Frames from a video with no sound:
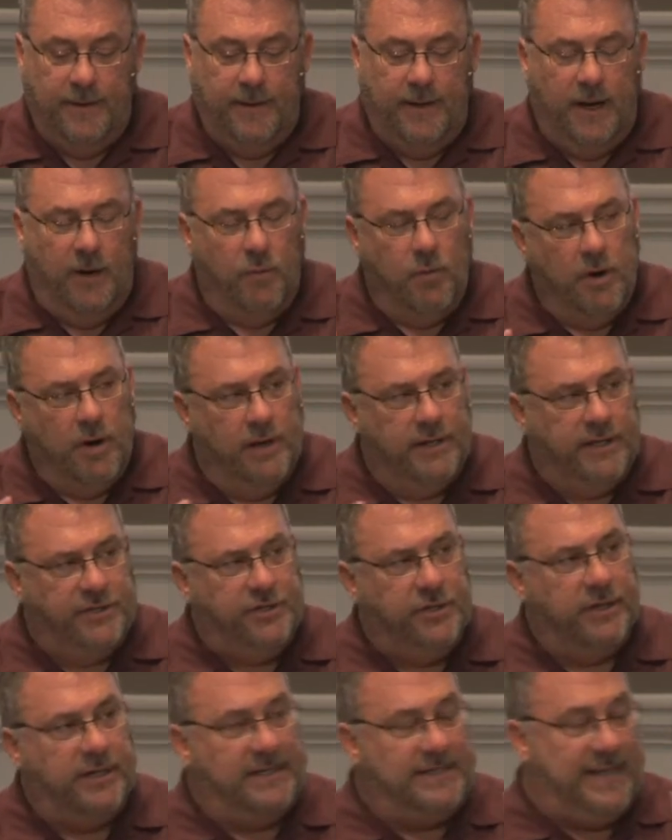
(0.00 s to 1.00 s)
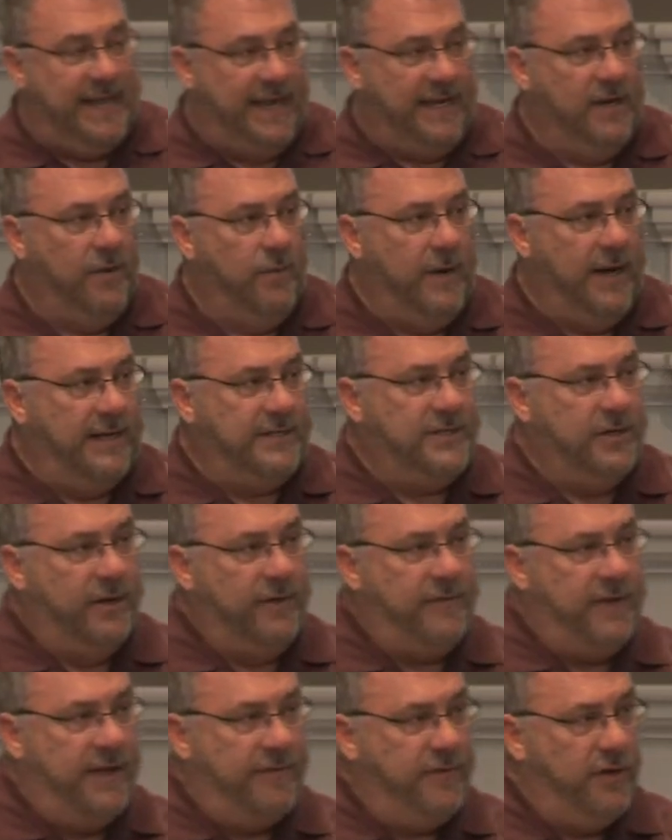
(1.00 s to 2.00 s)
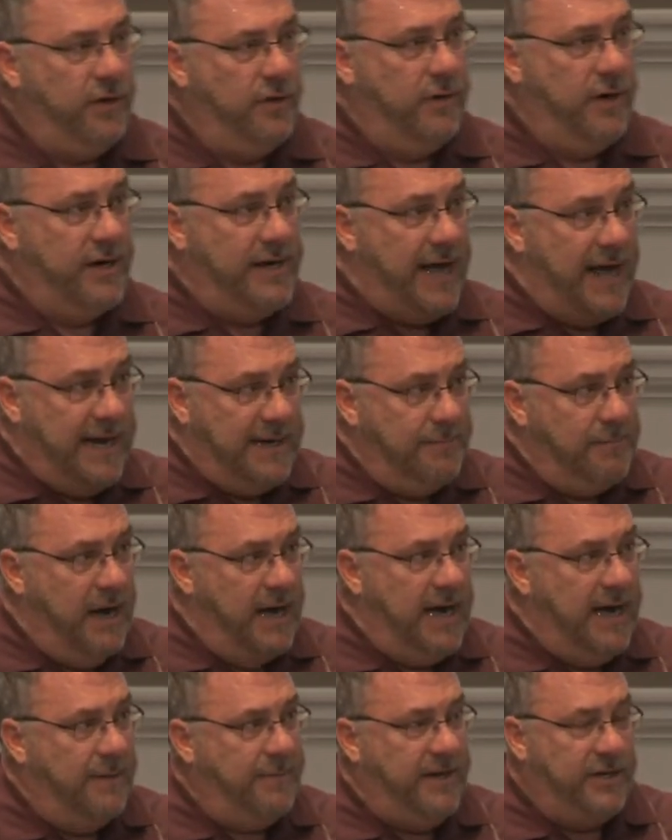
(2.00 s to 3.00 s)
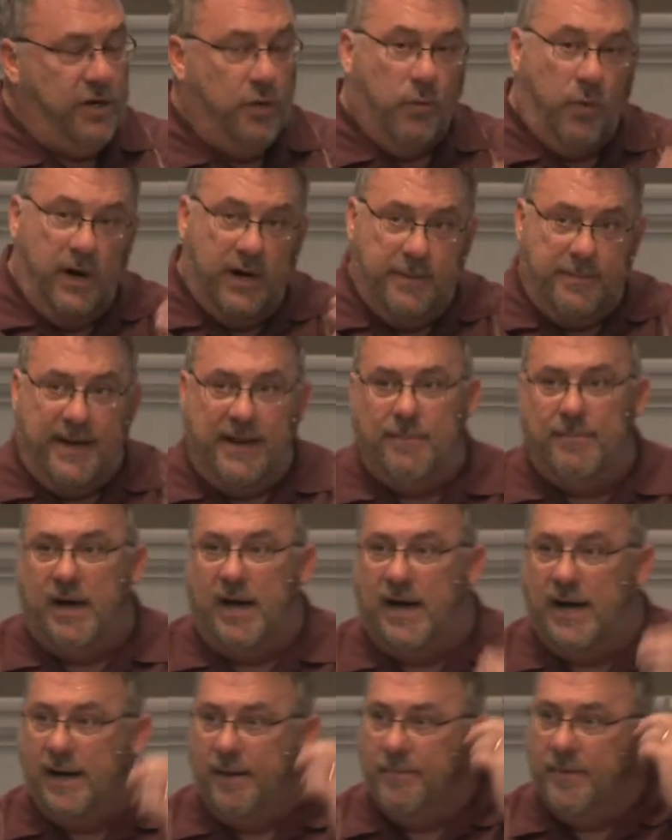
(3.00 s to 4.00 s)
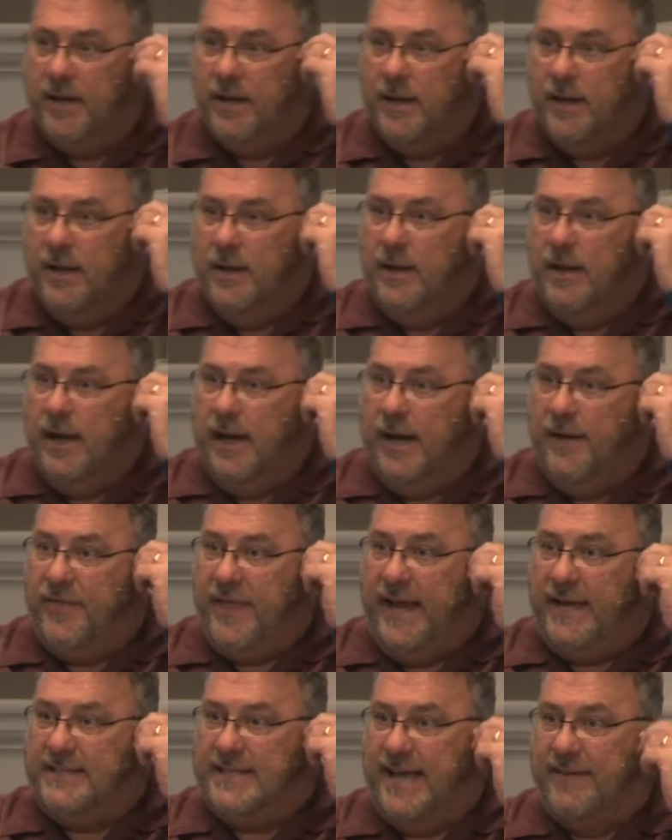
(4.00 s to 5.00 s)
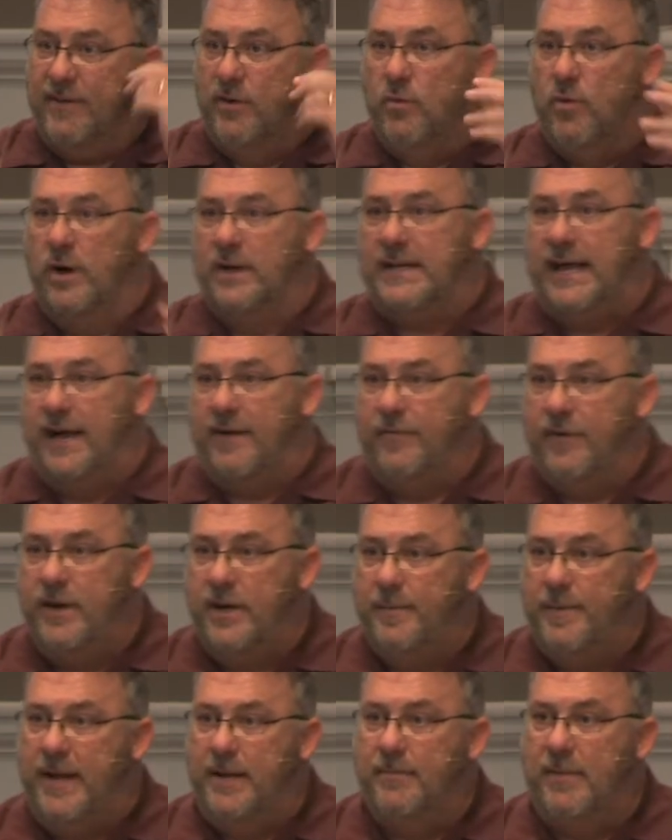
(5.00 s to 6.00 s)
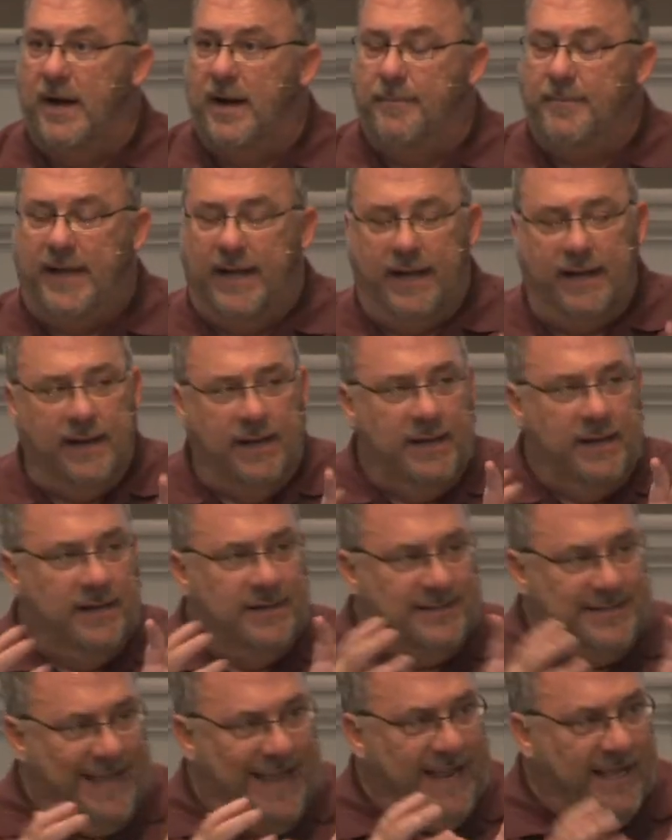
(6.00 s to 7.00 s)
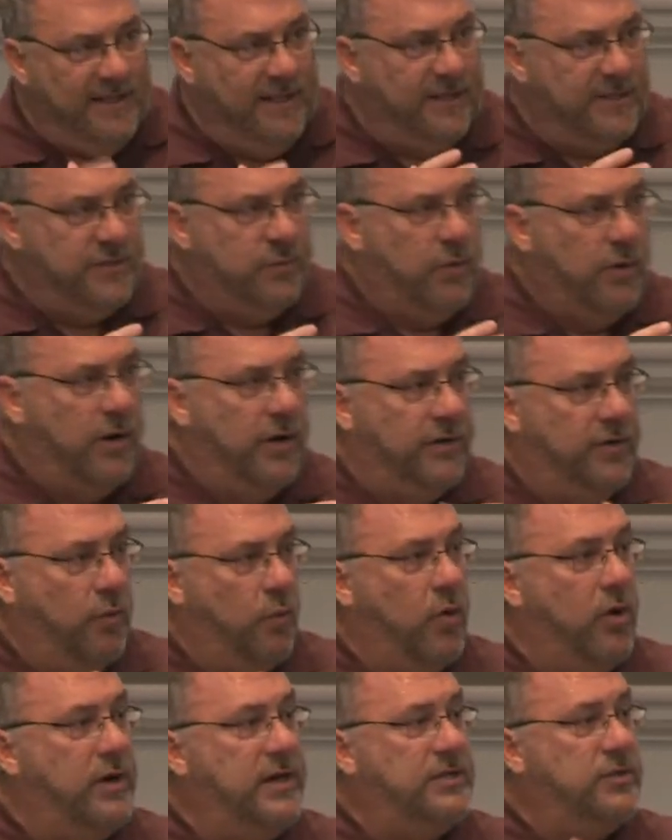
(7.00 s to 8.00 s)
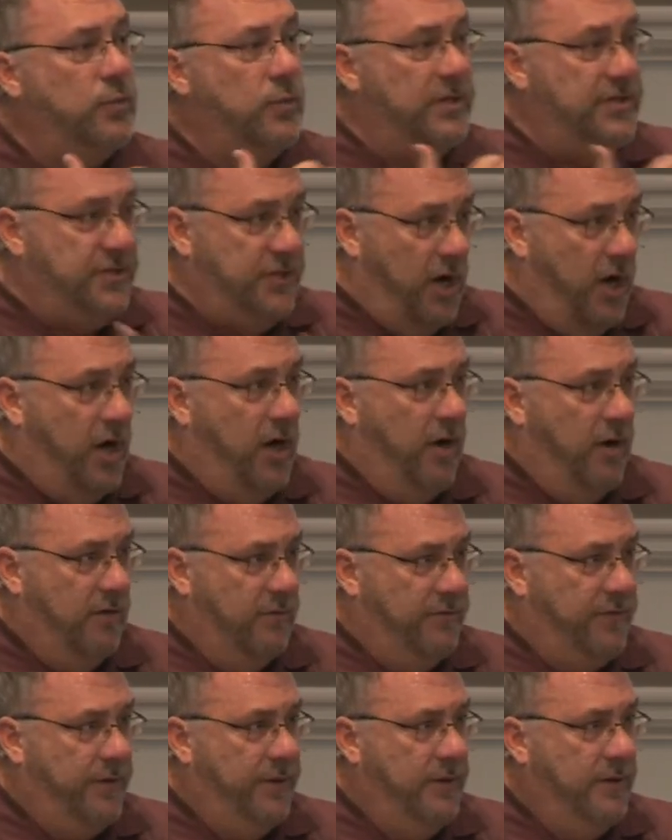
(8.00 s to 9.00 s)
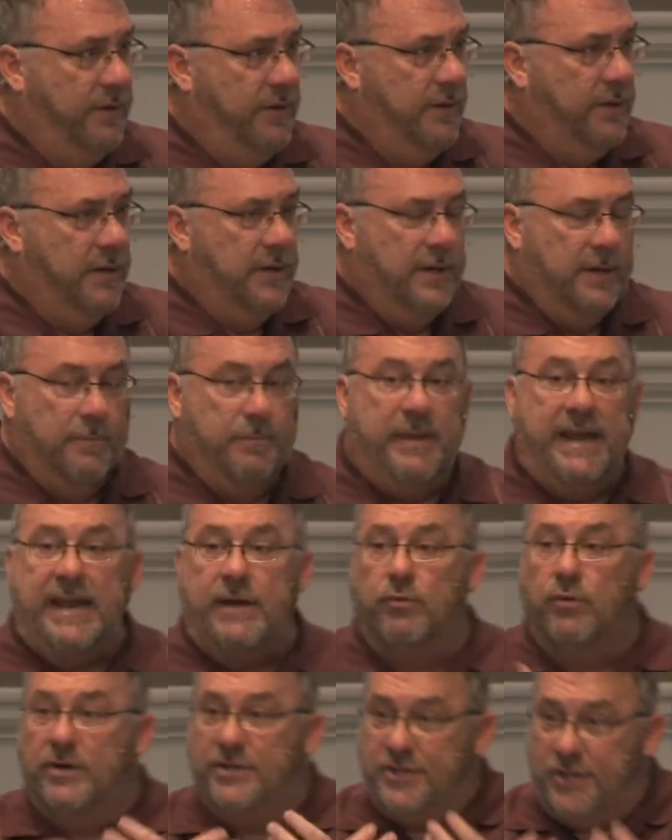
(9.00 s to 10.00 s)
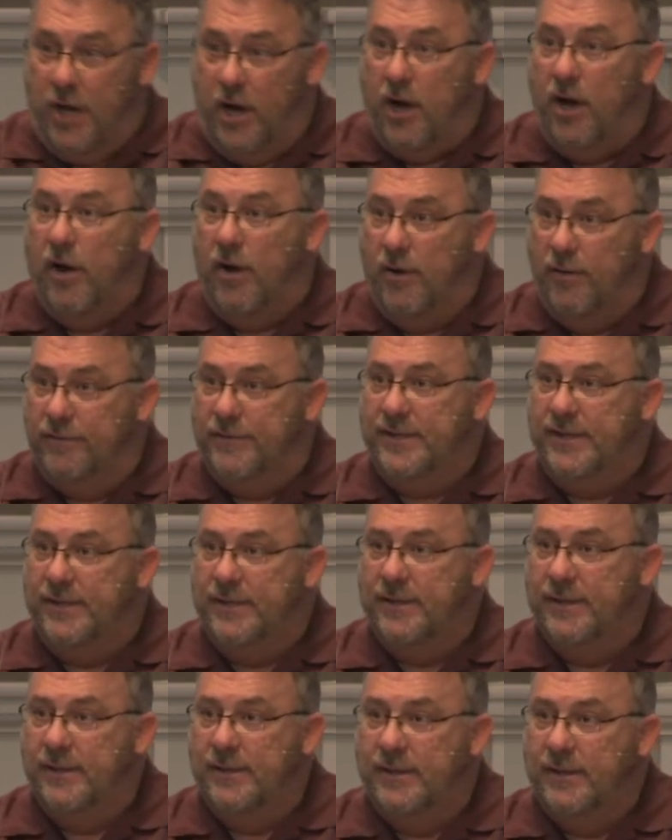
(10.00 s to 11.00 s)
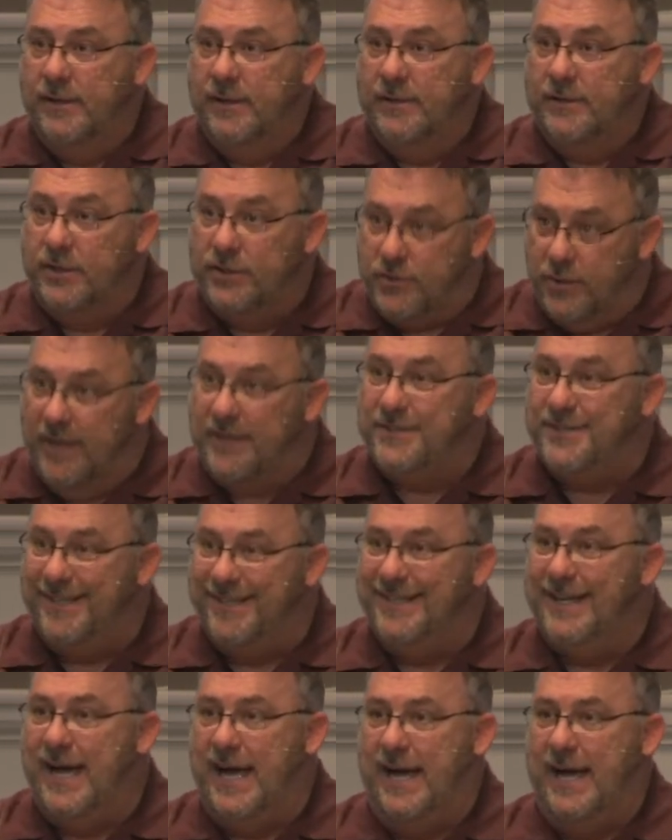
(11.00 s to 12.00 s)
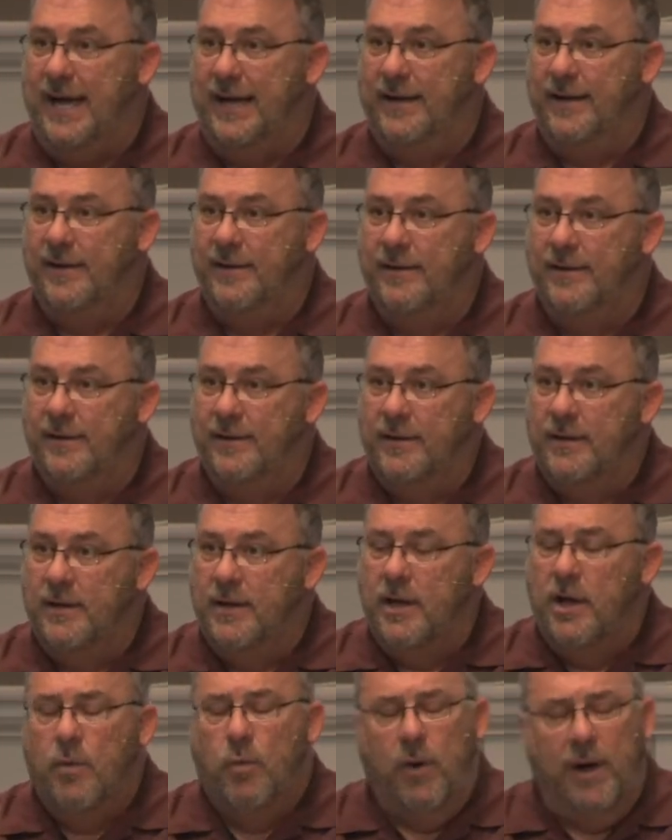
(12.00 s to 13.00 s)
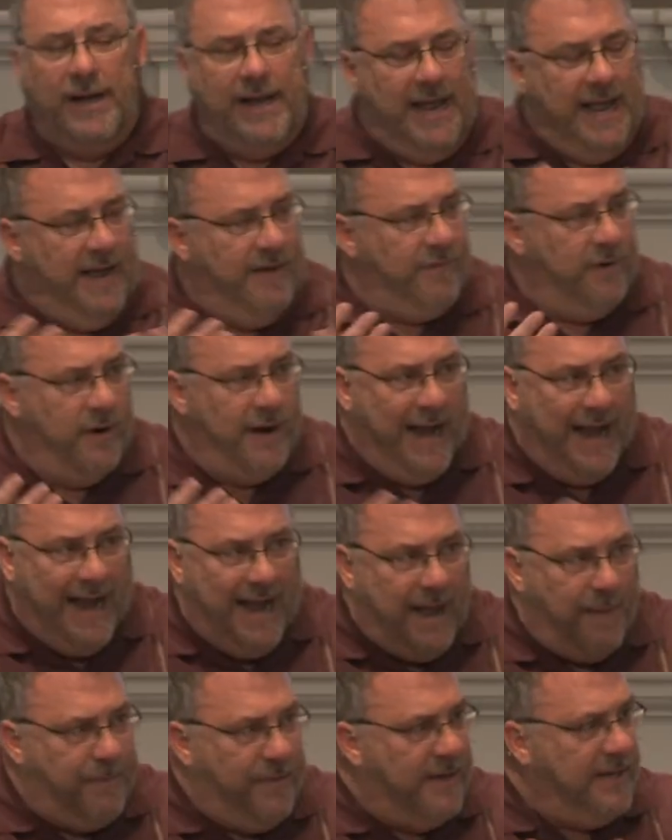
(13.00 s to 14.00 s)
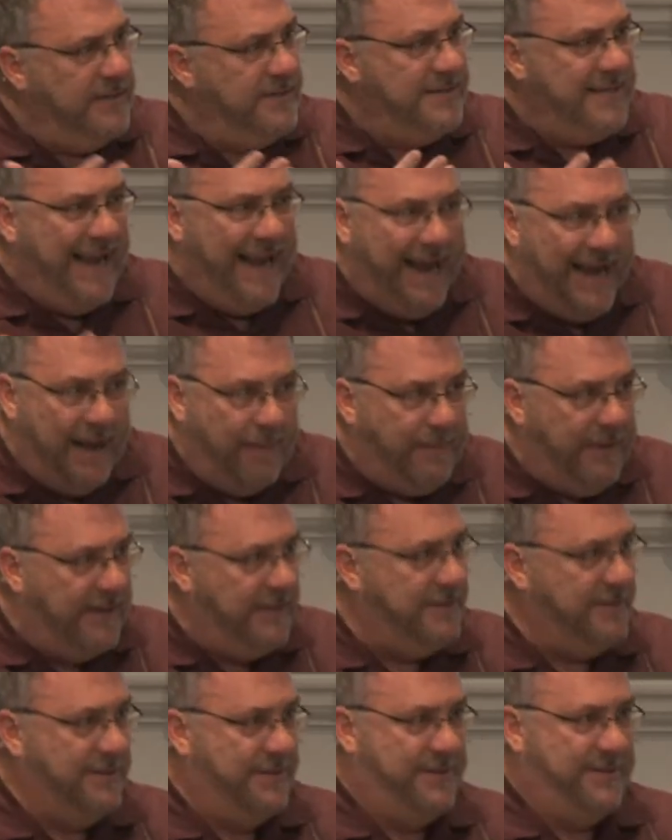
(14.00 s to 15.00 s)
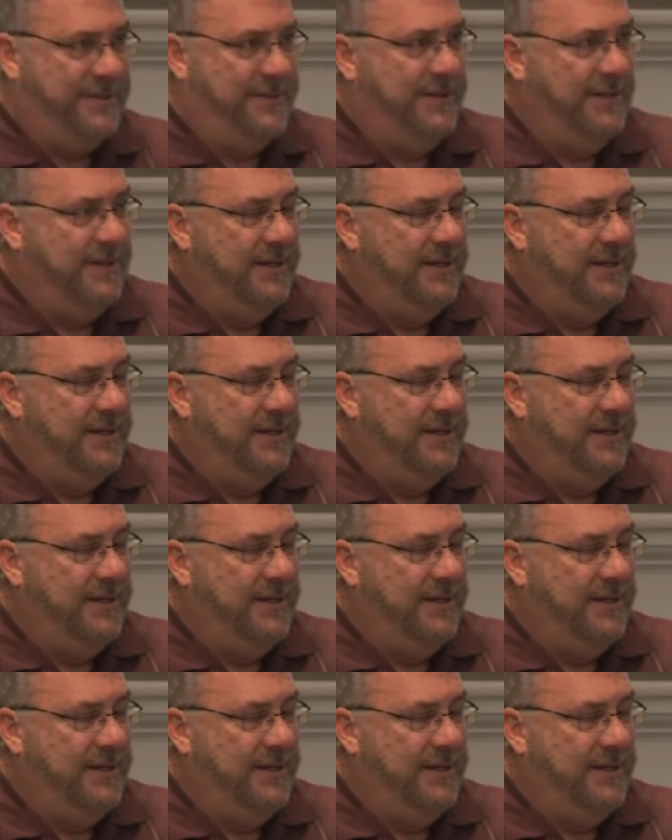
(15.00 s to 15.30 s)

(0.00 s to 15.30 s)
a word that you can take away. So if you are not a mom and you want to be a mom, things haven't worked out for you to be a mom yet, take this word. The word is resolve. Be resolved to trust in God. Whatever happens, happens.